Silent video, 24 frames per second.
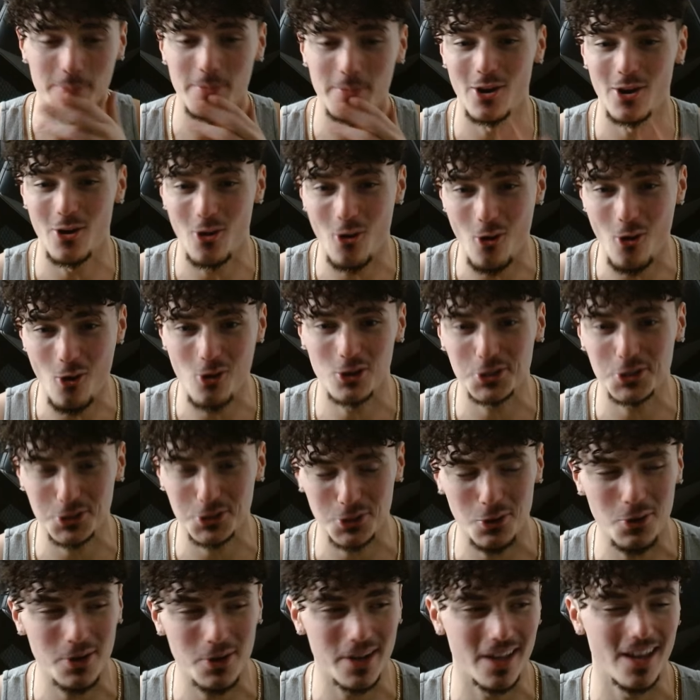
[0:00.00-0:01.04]
But it all
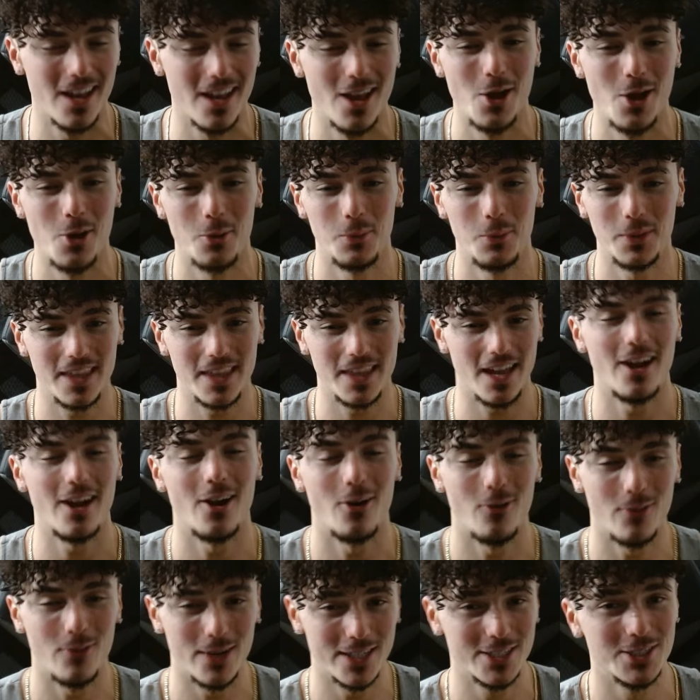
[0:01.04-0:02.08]
started with that
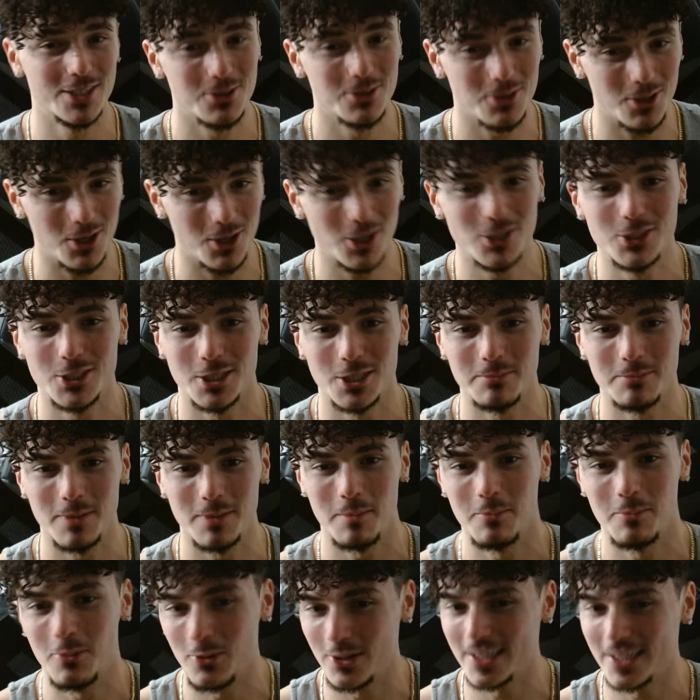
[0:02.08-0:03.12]
original hundred my
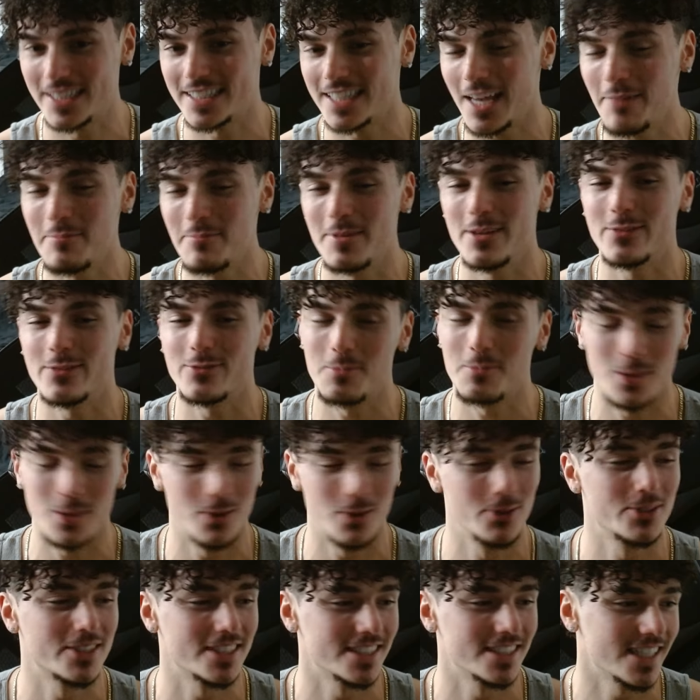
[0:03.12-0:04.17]
boy sent me for
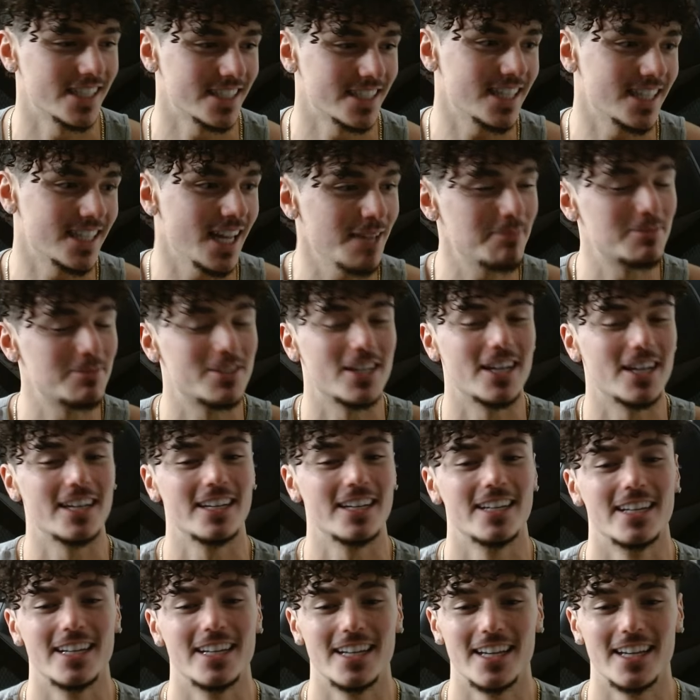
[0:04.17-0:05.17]
posting that Snapchat.